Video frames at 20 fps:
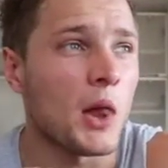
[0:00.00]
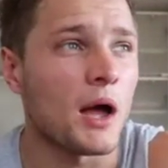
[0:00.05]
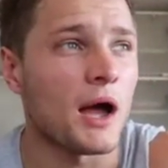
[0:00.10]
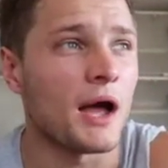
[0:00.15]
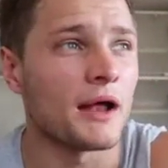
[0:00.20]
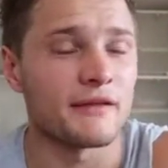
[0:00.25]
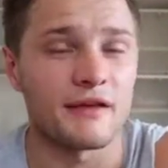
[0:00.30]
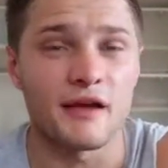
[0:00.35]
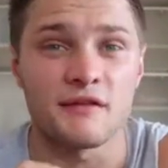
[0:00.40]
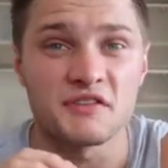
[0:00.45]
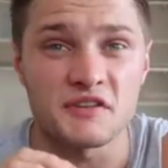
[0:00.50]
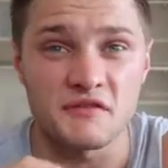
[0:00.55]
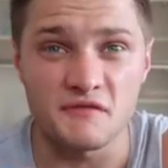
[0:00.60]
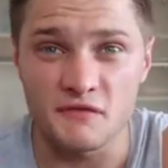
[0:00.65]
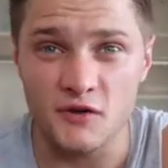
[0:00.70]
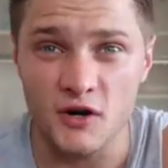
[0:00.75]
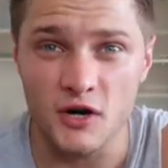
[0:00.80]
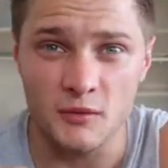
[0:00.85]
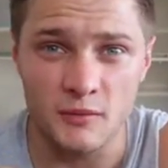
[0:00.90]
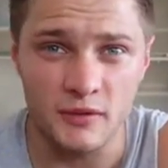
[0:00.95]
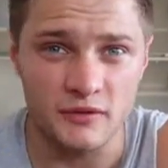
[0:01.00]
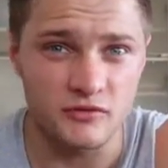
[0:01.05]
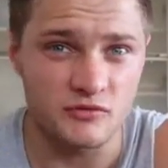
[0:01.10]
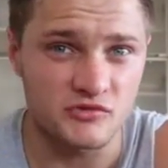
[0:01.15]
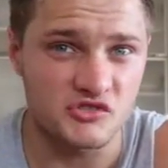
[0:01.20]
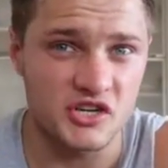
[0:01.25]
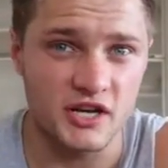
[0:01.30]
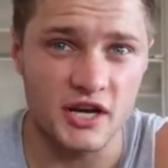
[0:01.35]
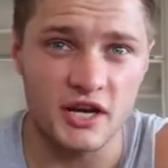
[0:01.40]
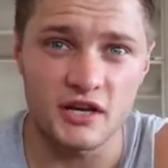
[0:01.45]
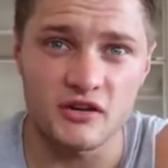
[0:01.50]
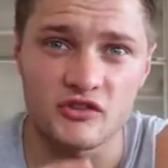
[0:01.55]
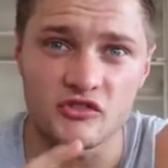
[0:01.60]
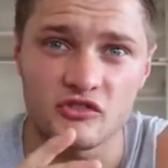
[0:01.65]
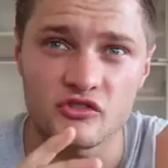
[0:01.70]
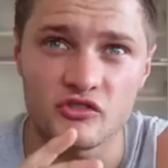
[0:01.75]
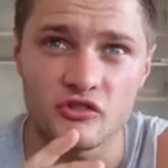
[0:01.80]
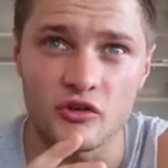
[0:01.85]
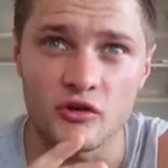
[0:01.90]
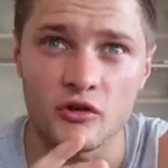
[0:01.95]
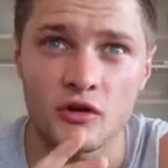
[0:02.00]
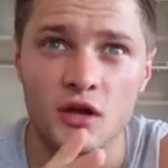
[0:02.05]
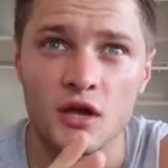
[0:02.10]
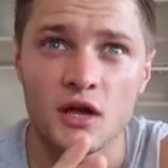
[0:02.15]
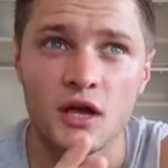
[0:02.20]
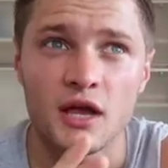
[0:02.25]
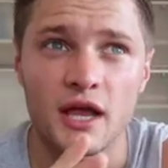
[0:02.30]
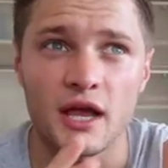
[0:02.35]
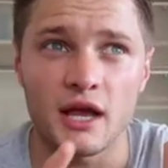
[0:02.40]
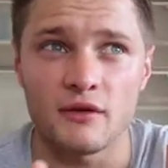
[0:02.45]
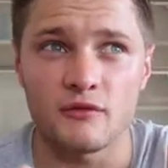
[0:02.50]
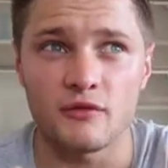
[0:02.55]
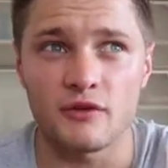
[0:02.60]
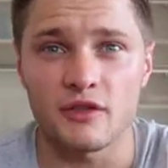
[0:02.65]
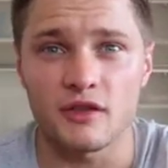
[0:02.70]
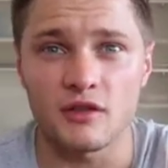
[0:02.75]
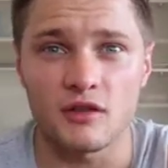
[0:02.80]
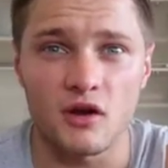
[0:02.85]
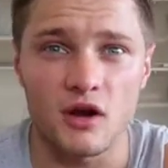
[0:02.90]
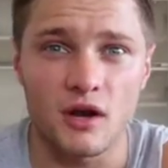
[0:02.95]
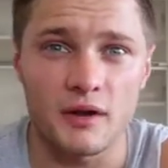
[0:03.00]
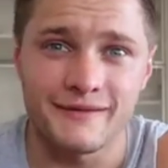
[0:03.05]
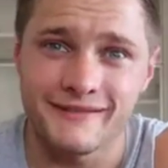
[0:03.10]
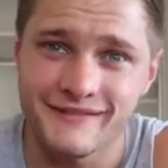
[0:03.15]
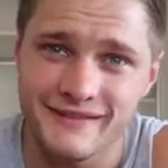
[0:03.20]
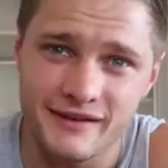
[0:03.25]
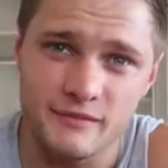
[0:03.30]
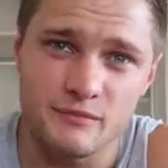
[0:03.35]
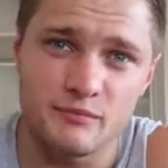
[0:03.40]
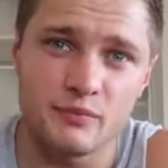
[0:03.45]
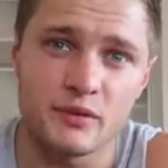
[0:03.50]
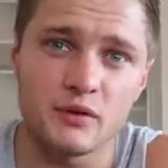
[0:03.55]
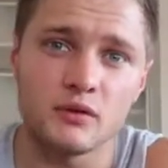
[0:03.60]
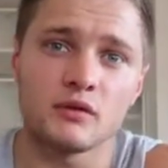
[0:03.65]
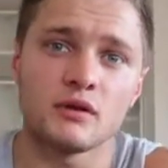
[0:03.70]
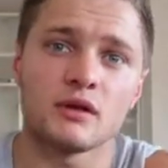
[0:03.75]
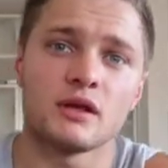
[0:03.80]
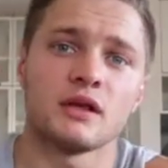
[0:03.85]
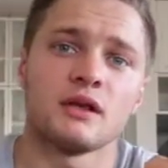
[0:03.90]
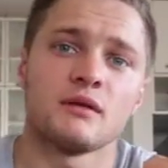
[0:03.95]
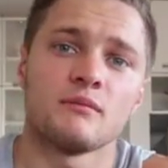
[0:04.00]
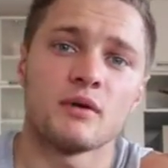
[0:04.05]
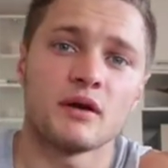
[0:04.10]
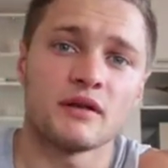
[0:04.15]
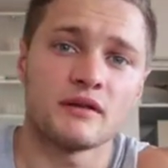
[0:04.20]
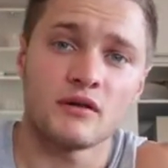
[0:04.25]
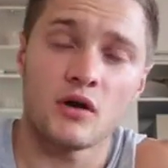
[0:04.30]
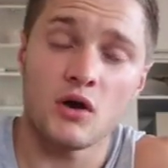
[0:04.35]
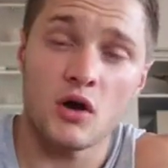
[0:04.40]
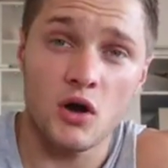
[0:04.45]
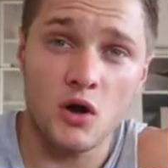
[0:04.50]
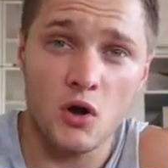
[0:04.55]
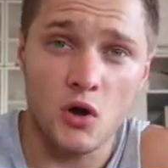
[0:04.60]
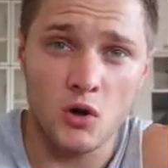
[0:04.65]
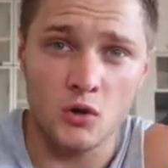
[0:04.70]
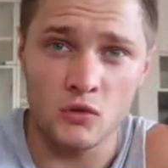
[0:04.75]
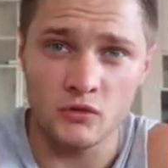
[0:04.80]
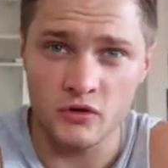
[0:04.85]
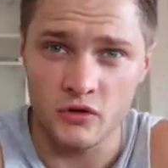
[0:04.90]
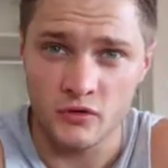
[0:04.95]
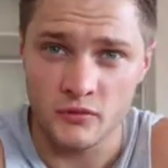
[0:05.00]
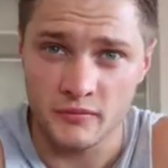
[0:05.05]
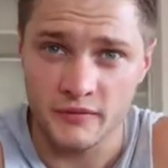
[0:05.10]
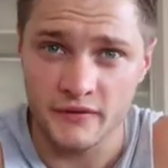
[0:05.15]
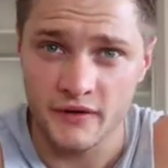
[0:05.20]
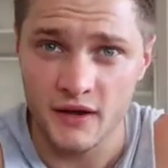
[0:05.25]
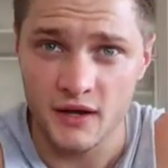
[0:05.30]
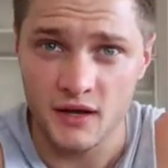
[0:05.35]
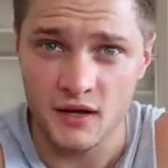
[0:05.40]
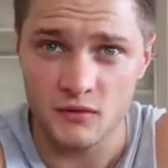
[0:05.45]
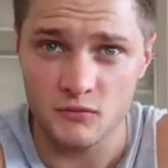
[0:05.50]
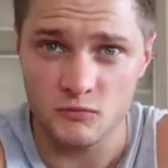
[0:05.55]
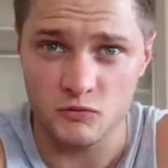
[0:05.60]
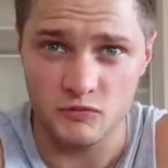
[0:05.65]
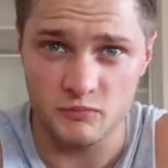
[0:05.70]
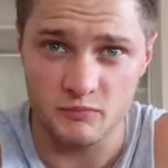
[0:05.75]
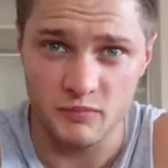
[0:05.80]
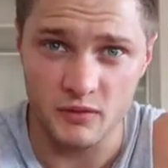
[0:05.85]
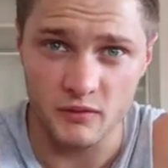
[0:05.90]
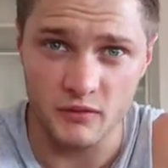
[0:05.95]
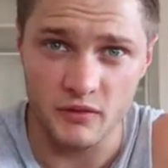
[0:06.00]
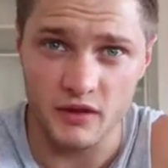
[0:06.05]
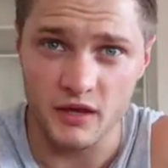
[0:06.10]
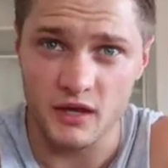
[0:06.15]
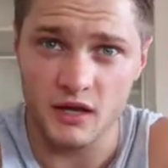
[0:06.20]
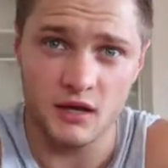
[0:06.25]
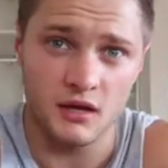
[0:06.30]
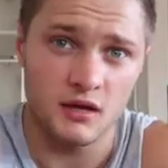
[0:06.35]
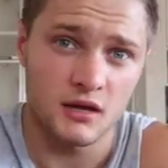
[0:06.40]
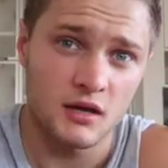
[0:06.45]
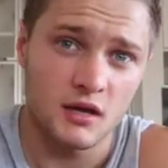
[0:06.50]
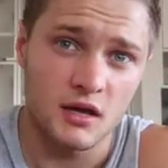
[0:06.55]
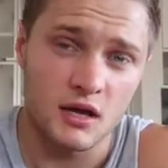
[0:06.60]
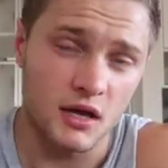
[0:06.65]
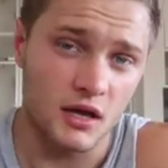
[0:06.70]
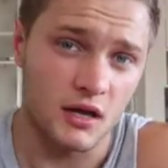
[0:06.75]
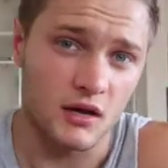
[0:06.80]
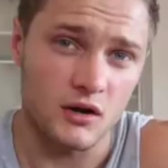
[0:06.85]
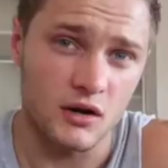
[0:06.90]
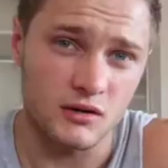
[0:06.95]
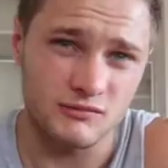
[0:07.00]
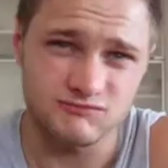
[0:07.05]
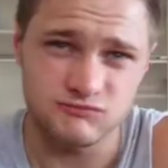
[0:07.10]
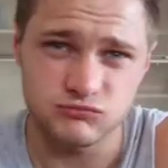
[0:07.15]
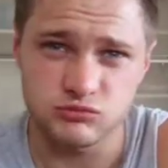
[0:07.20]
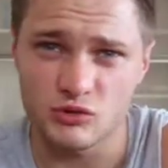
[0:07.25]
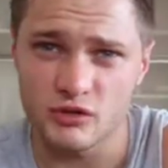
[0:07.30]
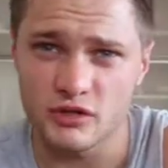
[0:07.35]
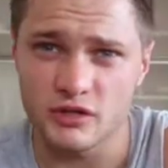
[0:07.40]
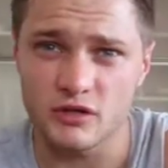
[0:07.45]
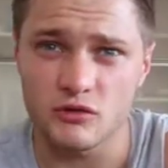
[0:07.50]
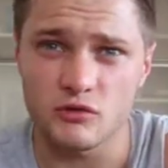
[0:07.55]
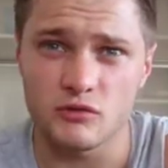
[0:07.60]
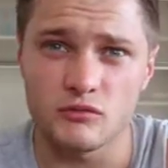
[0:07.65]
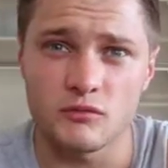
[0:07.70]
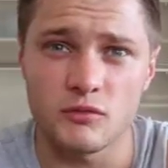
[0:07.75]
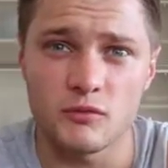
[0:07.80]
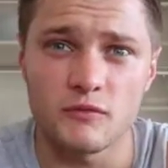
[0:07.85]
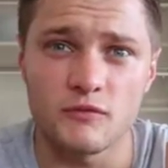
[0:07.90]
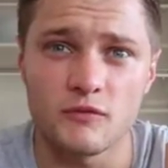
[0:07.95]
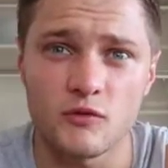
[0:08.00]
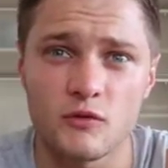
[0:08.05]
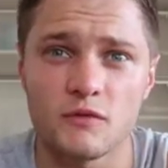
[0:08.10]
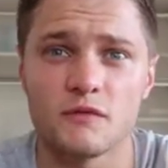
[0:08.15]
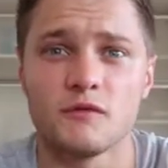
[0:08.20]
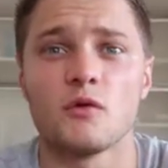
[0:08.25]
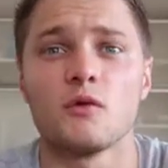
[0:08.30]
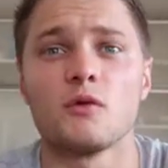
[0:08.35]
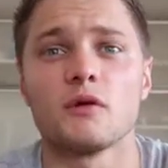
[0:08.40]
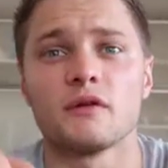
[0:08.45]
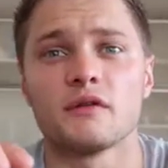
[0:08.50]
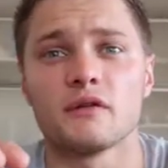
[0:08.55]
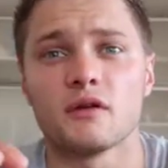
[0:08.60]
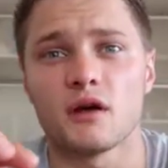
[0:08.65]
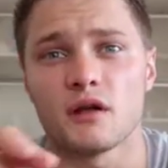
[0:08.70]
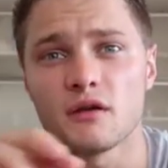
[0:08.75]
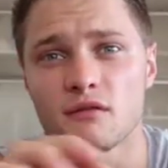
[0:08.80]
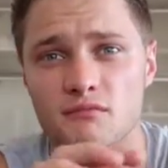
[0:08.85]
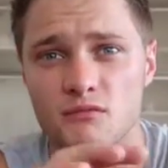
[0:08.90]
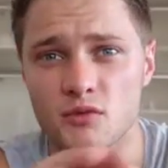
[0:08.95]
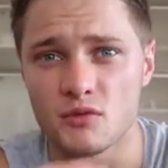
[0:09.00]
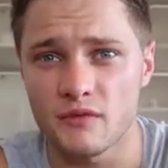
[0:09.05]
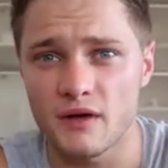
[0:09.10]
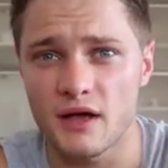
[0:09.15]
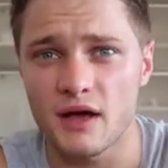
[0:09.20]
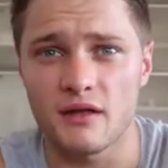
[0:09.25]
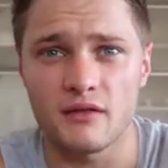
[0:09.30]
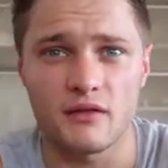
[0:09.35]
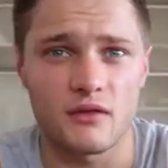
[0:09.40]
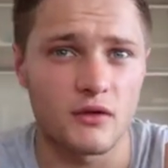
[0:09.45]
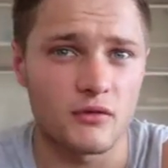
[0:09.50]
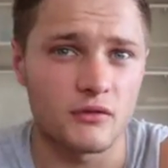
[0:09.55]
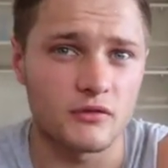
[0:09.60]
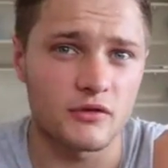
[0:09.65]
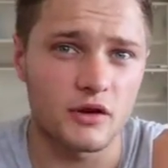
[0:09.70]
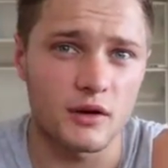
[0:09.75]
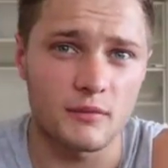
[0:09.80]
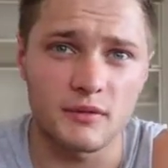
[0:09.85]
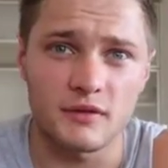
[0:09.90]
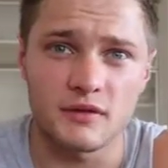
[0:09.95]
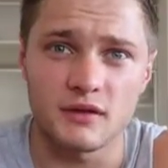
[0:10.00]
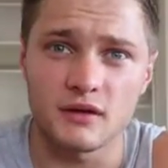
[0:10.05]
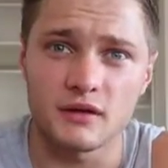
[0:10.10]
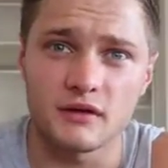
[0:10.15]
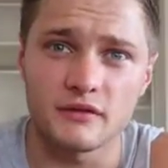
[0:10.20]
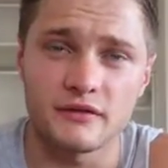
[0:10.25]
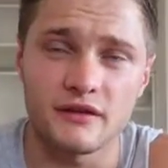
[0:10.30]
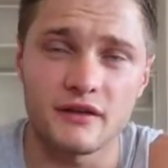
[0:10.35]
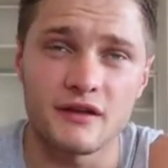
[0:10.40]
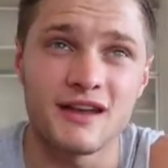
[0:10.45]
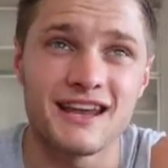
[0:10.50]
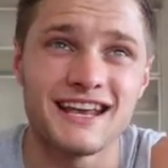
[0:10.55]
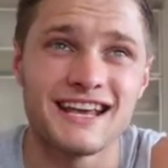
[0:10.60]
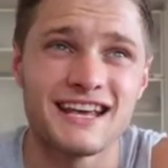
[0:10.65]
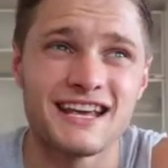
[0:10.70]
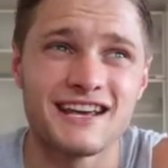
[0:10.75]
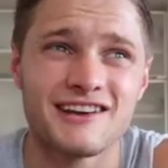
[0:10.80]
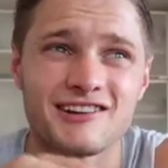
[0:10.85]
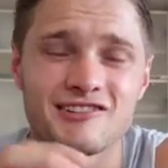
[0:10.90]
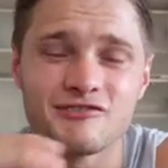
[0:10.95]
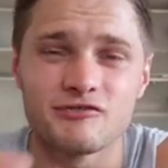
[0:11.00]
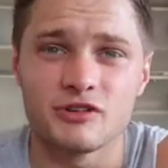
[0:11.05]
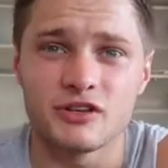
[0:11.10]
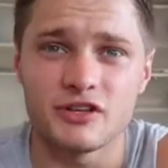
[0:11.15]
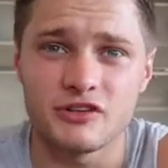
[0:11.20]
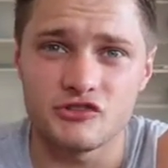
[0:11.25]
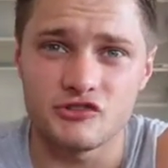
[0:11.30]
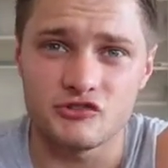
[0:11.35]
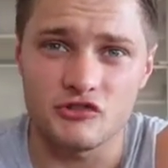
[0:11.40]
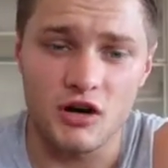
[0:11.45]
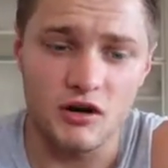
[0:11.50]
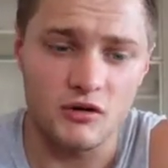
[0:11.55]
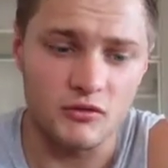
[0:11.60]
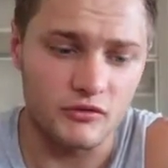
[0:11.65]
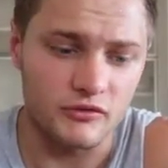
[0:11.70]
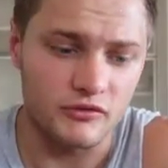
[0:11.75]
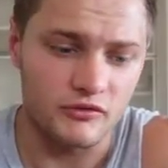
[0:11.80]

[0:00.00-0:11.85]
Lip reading: I had to have an environmental change. So everything that I did built in my old hometown was built there, and I really couldn't afford to kind of move out and those type of things, and really struggle.